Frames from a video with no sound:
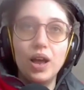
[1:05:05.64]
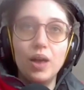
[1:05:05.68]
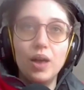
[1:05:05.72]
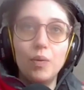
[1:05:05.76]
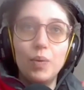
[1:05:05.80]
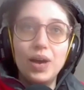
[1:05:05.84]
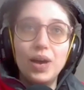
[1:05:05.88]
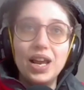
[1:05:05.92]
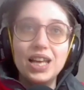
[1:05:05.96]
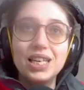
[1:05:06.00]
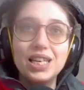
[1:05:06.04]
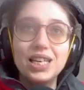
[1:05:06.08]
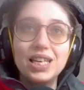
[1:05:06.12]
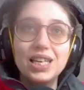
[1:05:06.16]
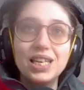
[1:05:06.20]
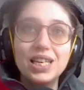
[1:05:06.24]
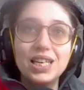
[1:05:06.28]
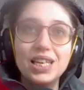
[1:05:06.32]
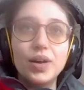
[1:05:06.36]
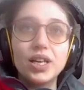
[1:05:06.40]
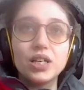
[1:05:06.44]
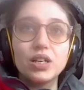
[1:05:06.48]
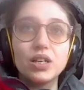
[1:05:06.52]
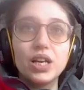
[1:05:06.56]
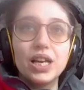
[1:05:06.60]
Is it
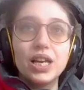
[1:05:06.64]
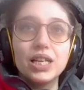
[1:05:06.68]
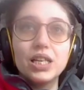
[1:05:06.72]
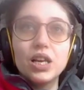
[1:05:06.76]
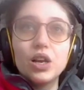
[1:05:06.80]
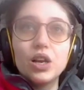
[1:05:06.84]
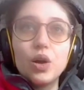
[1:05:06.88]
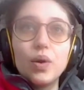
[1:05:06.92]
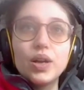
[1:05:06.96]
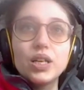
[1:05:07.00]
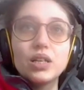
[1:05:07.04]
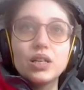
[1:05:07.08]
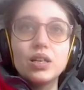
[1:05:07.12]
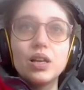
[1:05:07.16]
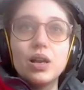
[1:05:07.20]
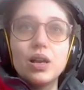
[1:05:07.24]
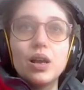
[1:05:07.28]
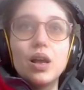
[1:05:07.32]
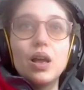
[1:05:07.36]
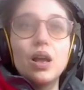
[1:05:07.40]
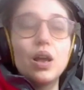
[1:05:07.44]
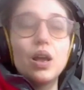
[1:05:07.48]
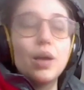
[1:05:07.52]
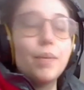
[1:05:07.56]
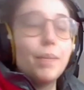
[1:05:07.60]
going
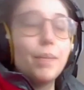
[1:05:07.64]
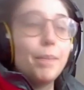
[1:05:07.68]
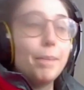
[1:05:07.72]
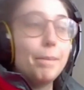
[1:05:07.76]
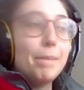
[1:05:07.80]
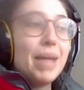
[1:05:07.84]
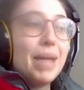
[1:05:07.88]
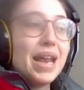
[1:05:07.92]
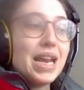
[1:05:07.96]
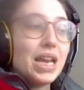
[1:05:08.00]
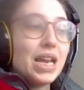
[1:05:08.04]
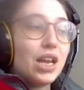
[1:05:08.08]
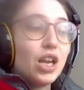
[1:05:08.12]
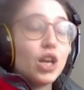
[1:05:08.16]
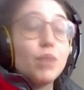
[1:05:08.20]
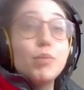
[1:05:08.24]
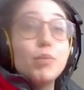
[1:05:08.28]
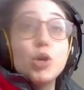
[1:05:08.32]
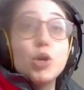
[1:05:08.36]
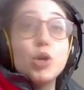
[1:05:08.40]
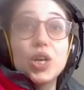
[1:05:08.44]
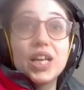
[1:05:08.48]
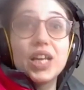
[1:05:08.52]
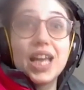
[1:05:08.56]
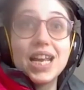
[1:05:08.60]
to make
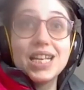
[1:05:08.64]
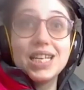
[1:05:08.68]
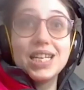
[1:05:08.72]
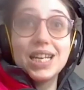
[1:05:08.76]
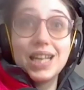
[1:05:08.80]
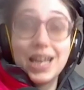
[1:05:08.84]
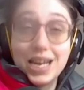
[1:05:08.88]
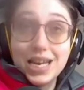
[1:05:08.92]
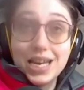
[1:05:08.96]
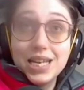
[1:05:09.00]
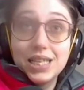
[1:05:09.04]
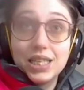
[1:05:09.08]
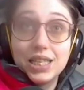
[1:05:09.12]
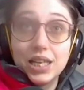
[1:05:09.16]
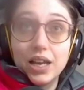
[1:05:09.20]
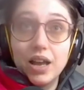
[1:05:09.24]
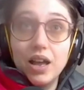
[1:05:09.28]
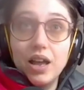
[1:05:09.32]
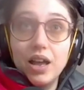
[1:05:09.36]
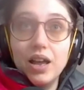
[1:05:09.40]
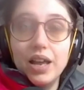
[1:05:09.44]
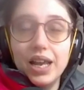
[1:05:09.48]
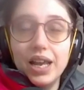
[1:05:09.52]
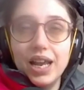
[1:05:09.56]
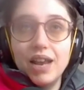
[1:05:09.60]
communicating
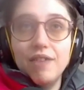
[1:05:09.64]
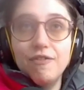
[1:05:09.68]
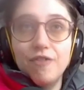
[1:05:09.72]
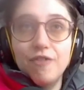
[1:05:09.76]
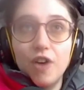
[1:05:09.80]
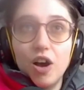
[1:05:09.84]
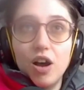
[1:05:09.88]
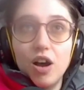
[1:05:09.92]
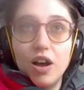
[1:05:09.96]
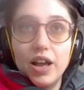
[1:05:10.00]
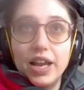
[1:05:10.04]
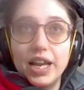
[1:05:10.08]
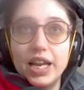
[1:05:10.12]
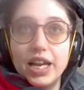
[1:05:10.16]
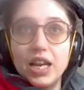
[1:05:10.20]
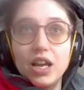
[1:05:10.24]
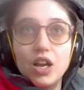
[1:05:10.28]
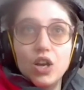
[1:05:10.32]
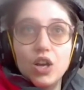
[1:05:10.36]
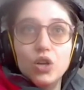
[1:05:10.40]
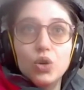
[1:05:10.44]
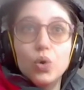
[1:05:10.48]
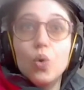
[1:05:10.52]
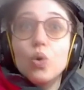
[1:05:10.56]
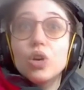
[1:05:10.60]
easier if I
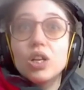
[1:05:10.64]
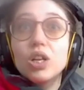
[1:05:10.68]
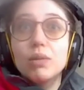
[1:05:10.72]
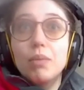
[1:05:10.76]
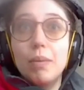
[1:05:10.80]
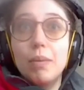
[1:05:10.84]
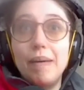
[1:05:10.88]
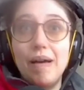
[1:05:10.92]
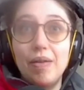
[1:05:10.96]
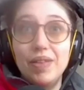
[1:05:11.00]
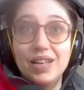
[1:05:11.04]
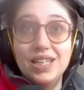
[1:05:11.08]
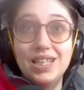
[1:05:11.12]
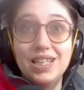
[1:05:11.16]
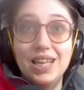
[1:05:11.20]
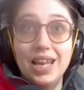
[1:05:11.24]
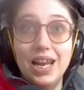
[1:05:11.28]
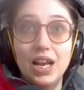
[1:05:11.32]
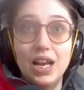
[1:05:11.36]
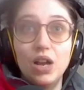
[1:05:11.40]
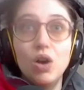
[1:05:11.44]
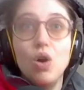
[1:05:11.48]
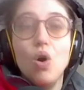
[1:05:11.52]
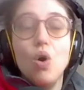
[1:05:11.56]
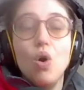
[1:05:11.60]
talk to them about this
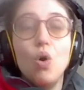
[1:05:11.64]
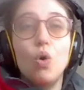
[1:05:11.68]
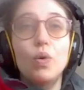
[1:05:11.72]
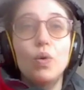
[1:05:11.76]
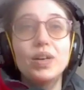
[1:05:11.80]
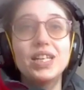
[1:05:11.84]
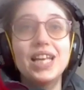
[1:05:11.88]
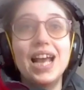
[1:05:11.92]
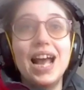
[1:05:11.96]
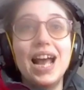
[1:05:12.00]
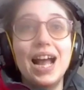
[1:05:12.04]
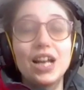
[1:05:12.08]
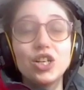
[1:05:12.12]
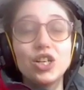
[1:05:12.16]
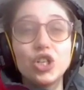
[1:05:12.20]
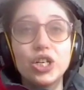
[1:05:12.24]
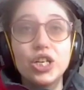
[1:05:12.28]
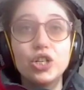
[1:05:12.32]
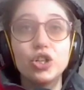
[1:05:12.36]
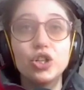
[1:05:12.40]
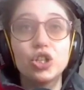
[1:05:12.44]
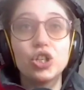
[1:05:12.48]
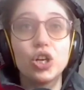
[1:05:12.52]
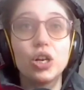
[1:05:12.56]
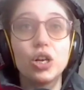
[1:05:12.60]
thing, or is it actually
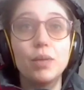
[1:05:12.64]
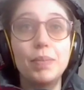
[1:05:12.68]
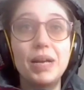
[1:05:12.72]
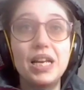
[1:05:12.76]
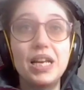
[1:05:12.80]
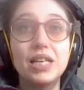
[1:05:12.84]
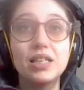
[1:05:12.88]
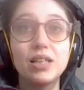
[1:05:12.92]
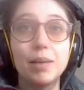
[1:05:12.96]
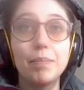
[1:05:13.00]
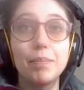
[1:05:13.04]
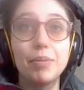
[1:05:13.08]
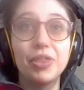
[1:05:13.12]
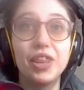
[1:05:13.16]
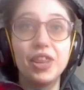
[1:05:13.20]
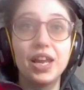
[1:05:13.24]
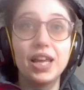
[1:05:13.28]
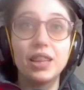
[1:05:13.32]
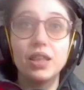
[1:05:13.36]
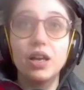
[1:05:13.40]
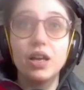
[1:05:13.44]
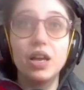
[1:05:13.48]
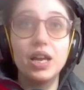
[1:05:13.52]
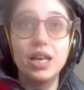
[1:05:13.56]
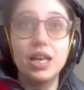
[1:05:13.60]
just going to be
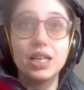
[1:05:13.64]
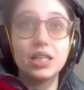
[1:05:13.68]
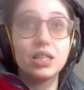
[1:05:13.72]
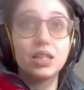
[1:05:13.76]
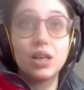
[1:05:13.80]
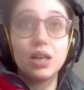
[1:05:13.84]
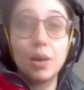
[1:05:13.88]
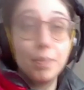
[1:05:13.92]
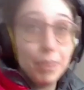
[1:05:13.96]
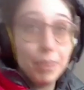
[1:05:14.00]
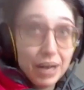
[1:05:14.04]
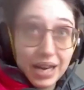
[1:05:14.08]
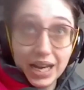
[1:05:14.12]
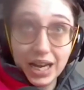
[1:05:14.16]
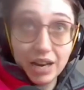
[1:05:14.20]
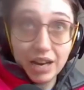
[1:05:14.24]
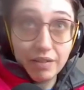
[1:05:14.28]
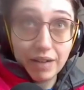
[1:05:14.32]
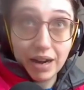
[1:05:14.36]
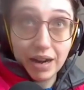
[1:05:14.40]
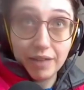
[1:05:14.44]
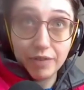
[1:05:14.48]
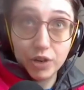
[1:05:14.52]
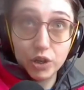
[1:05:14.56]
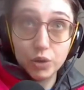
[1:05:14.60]
something that is completely
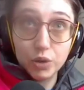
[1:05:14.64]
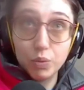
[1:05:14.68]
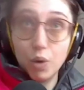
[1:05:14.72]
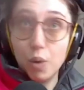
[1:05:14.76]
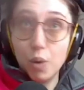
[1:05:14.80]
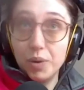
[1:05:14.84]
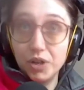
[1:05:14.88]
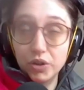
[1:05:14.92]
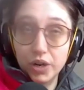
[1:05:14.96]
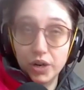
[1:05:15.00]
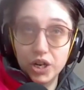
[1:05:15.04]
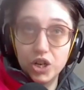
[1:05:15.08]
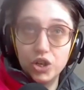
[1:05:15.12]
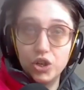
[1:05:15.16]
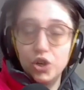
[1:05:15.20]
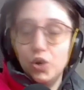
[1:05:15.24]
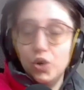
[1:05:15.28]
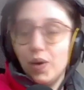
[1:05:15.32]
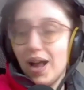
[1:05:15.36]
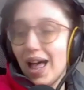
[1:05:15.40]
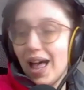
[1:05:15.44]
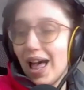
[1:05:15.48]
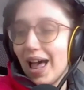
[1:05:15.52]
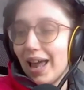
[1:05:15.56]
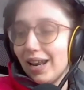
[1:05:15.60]
irrelevant to what we're trying to do,
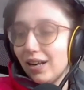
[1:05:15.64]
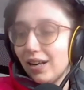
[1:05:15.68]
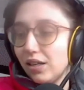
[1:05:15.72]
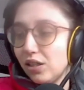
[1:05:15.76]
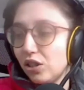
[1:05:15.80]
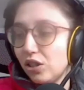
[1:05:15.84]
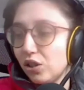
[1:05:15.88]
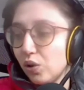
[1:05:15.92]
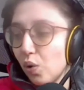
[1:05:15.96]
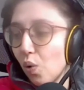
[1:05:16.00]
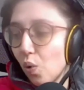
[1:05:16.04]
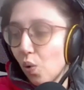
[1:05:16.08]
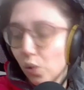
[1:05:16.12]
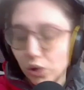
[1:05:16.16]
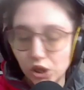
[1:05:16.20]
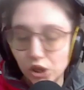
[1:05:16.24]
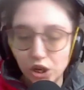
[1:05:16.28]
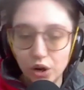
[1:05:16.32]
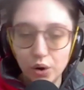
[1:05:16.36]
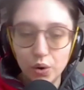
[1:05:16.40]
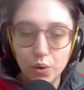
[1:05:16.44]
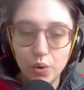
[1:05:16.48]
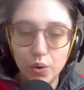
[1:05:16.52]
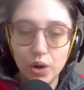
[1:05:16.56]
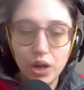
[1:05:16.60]
and
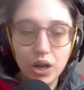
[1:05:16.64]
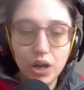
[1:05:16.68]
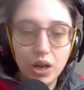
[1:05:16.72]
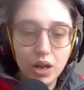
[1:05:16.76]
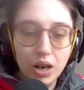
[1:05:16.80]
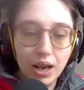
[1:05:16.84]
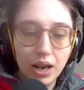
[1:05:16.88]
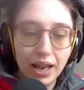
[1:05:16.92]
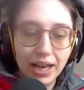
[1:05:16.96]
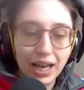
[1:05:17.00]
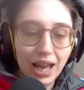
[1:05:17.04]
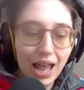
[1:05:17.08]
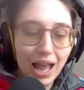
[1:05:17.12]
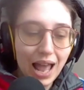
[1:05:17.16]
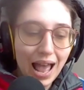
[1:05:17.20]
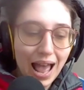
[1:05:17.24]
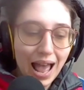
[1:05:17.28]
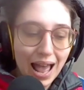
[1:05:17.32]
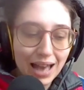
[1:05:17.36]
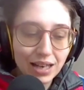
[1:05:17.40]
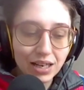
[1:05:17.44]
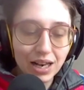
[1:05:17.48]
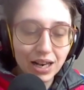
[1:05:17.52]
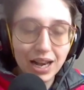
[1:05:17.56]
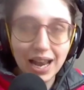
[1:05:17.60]
also like
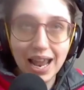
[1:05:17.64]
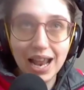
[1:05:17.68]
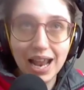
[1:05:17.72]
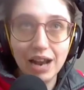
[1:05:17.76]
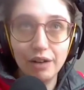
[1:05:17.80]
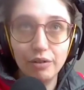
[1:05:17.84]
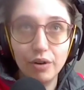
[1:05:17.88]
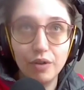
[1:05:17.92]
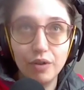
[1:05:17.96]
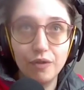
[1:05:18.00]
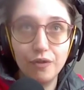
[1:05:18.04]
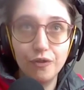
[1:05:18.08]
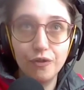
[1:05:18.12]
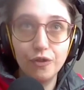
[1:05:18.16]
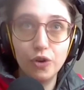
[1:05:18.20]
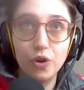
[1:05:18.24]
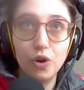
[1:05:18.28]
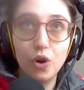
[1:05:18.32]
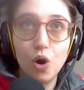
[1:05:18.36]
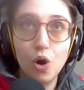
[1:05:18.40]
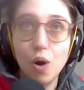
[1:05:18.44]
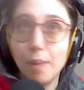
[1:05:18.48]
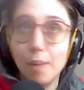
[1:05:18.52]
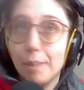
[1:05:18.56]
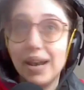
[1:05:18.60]
add a layer of
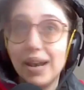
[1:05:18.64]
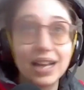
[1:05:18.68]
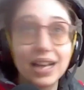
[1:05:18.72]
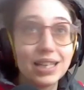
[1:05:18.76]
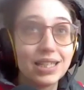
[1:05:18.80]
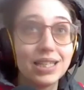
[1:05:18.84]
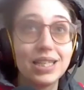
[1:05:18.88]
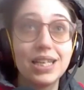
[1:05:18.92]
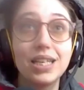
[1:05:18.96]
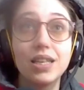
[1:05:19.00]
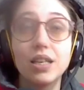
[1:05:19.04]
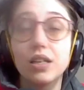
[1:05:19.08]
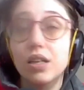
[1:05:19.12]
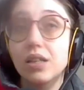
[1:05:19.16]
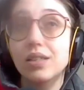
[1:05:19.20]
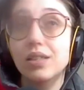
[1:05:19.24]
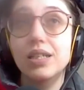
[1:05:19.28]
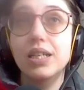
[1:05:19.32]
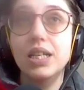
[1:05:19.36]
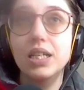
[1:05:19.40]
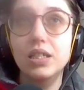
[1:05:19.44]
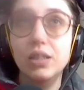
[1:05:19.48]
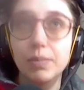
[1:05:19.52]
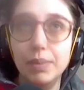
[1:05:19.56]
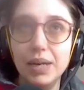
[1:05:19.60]
complexity that doesn't
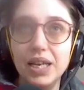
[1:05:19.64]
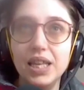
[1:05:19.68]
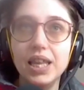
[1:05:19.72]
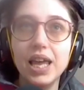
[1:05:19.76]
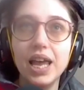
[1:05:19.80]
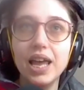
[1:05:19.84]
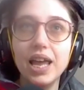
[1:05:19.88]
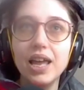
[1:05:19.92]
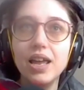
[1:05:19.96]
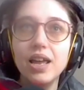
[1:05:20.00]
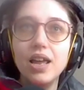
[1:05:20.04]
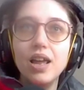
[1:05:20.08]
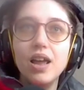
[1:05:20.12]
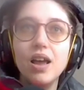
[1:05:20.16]
need to be there?